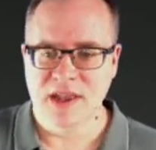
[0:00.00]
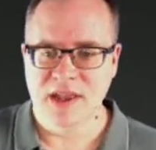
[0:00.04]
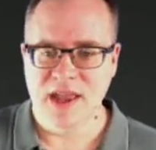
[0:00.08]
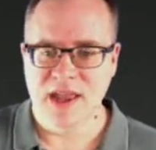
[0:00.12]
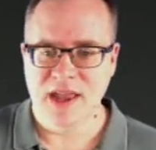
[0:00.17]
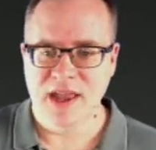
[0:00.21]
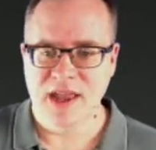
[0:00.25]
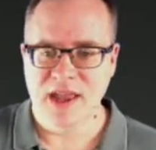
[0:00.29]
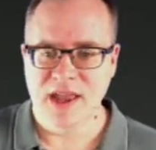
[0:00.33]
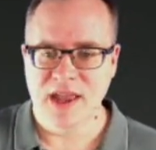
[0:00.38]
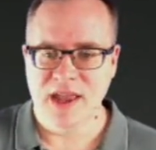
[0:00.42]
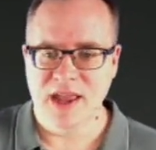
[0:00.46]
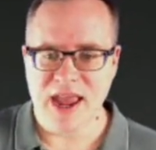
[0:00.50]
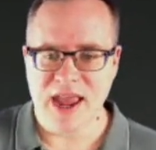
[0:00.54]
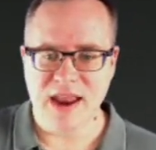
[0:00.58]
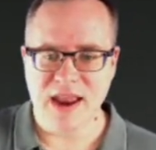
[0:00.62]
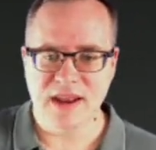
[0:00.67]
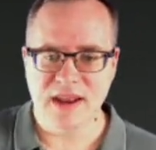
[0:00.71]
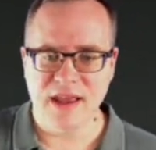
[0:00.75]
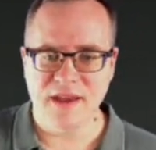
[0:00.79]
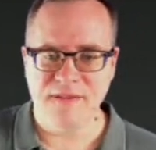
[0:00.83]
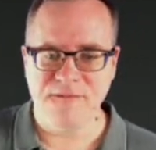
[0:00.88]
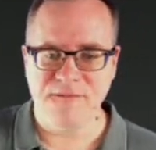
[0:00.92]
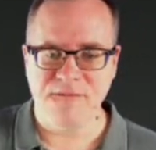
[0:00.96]
And
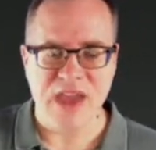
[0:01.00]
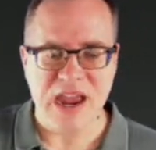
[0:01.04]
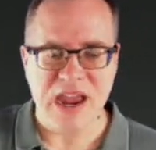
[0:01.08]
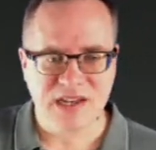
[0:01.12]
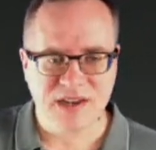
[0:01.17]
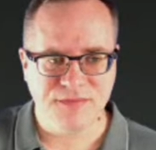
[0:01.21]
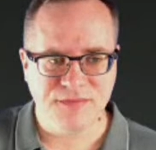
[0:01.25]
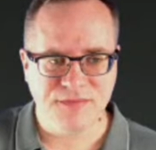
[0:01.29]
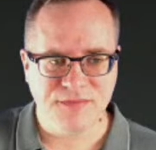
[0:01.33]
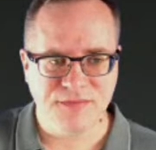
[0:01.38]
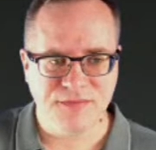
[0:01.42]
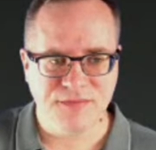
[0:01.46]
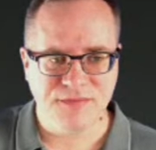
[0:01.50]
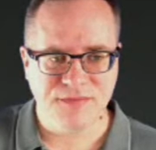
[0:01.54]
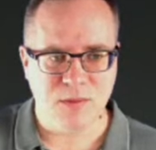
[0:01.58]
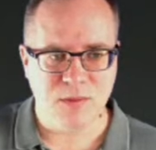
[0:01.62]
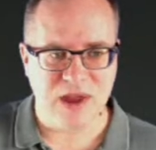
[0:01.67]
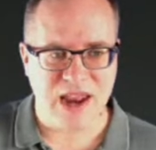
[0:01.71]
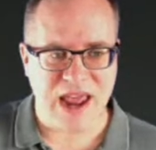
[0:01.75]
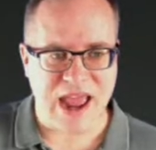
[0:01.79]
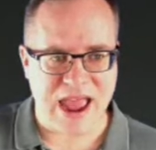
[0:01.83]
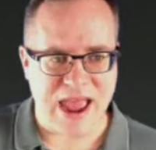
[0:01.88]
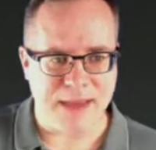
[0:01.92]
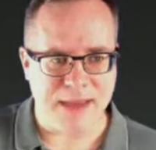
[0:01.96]
effectively what
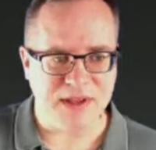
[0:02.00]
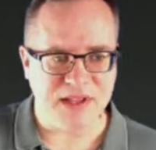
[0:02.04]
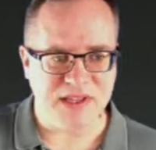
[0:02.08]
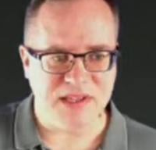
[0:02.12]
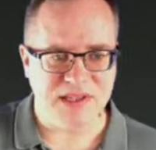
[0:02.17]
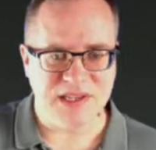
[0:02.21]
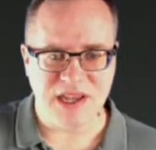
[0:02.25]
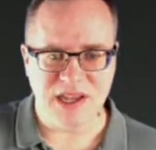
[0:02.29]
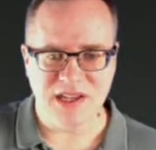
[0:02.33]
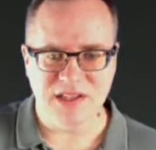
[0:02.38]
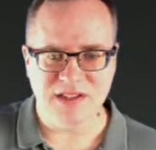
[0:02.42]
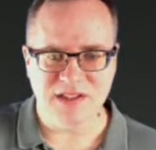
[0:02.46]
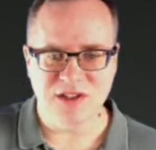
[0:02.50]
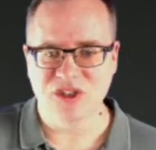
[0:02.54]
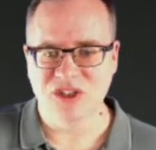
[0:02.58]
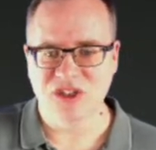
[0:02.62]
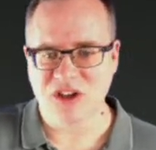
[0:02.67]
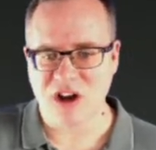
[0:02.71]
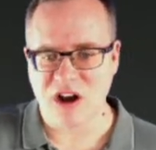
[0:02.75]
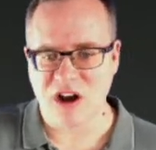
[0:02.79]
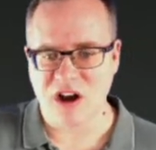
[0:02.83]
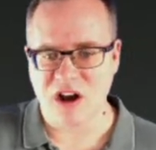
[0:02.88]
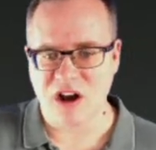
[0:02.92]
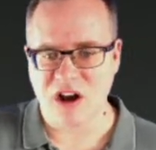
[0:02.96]
happens is you
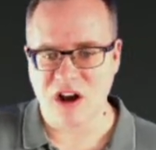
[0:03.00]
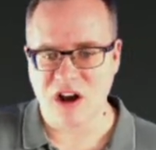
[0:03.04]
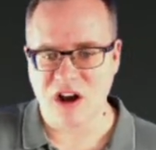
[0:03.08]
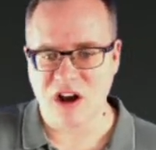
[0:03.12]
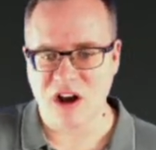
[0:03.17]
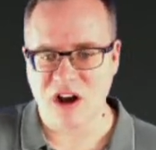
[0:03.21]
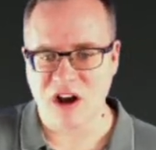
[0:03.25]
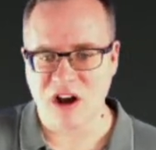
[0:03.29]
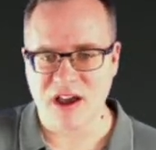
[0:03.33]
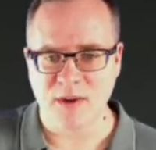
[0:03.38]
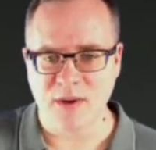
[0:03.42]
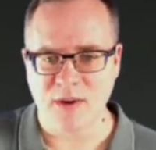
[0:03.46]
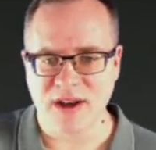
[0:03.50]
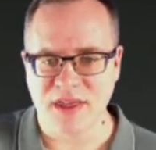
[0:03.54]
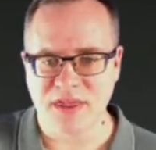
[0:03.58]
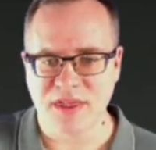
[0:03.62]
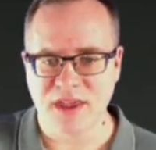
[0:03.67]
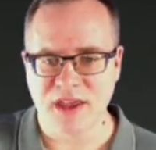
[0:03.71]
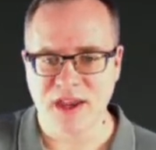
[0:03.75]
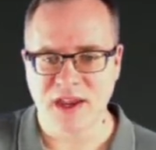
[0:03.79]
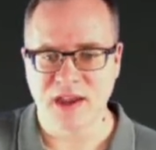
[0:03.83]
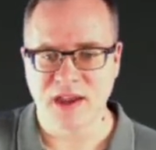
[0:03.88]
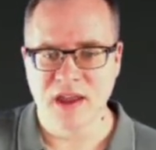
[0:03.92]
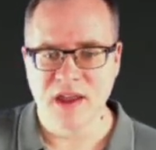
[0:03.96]
start off knowing
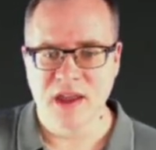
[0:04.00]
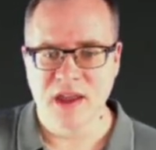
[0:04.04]
nothing,